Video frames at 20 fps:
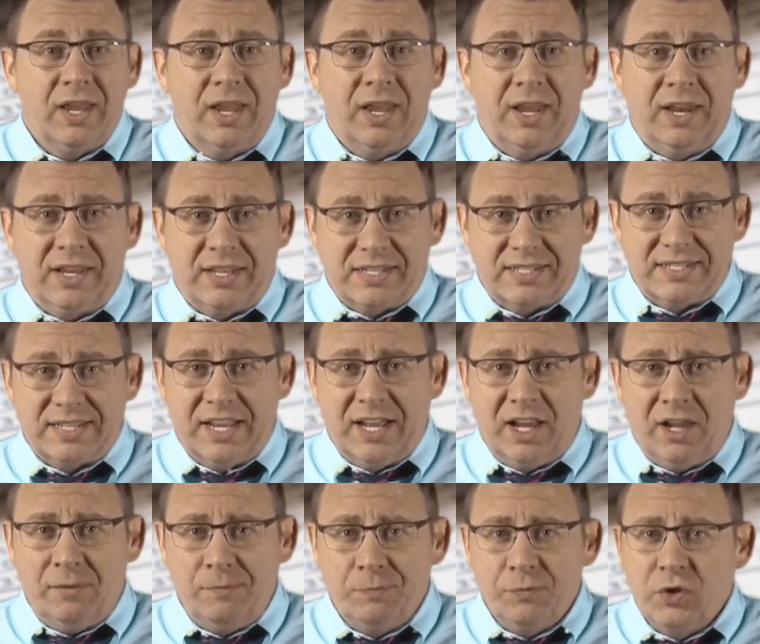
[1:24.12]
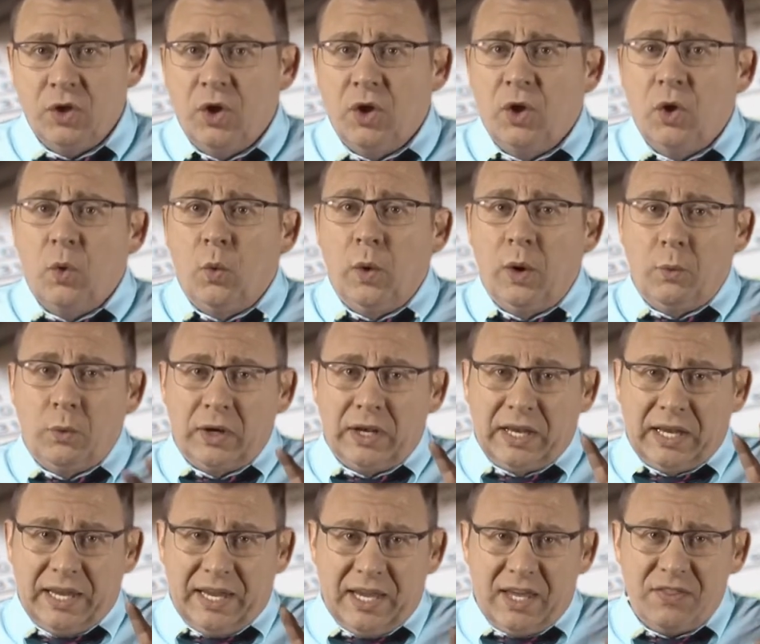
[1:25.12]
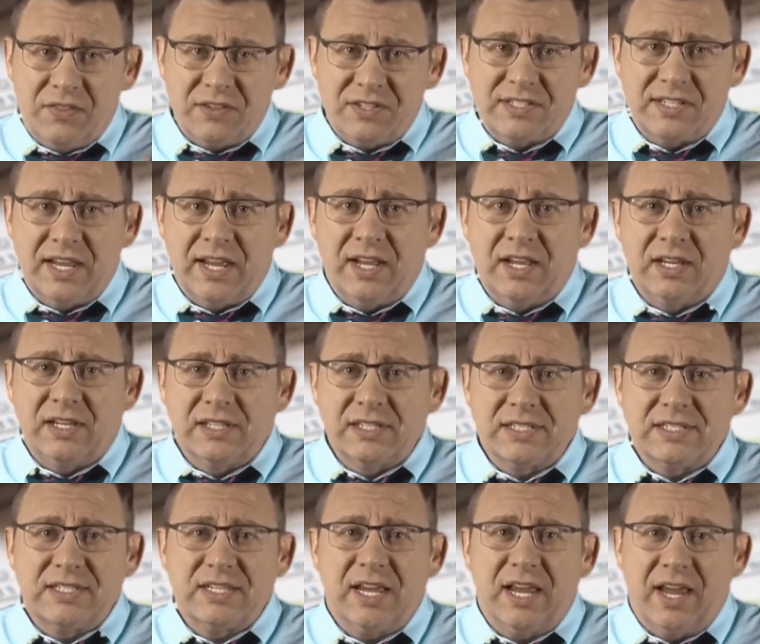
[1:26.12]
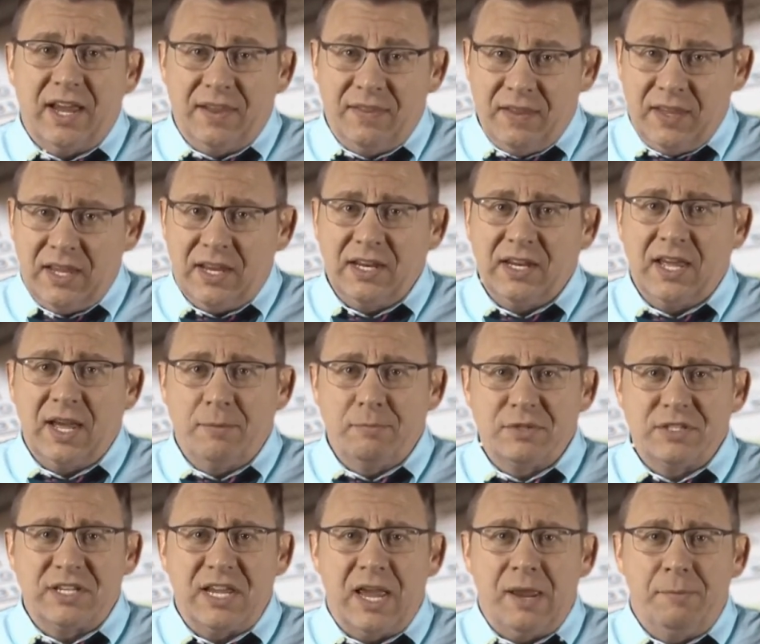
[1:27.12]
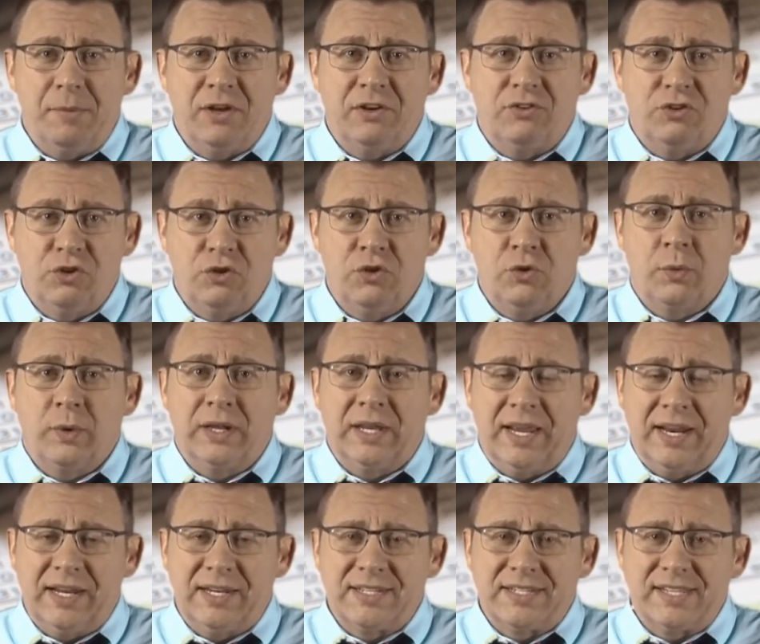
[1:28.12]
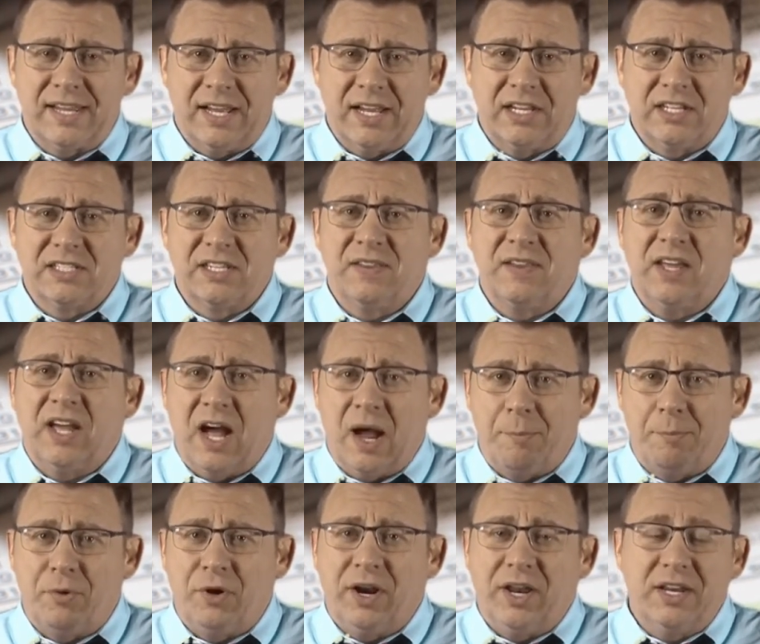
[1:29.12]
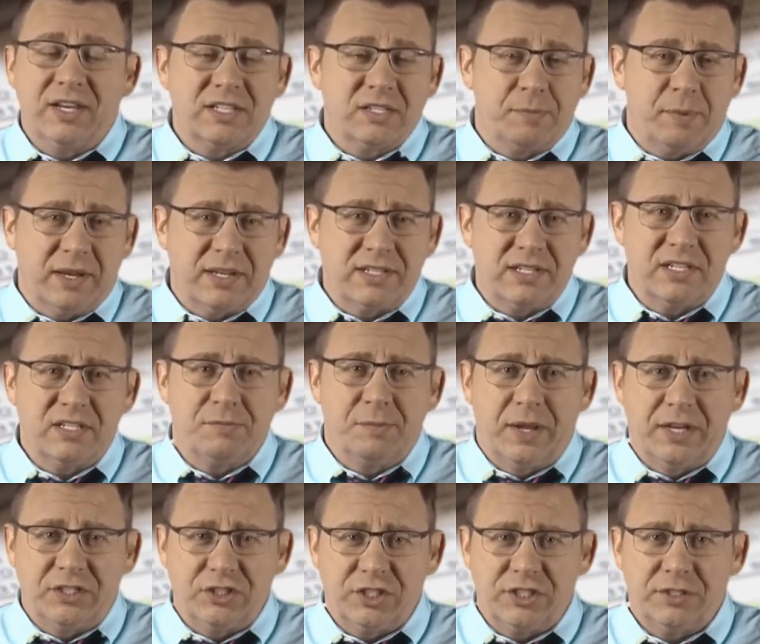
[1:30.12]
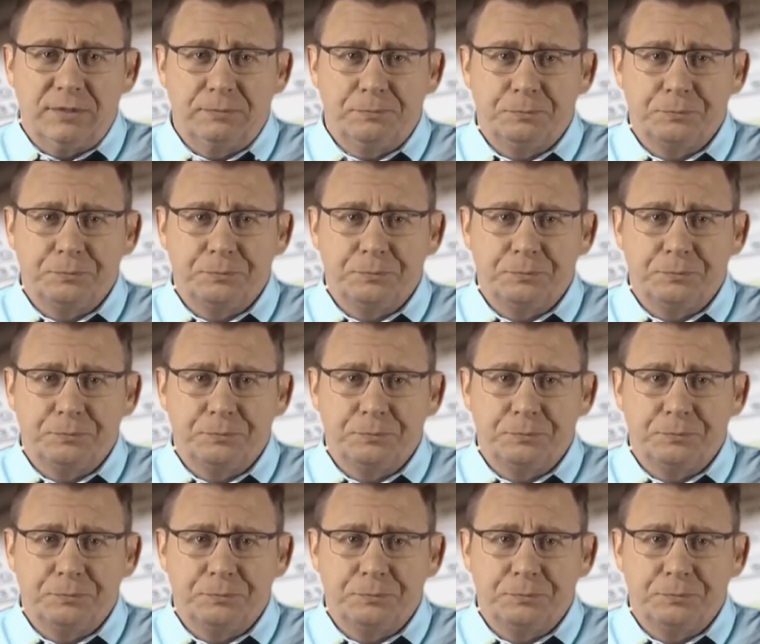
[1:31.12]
In Excel, we would link the cells in the income statement to the related cells in the operating expenses budget.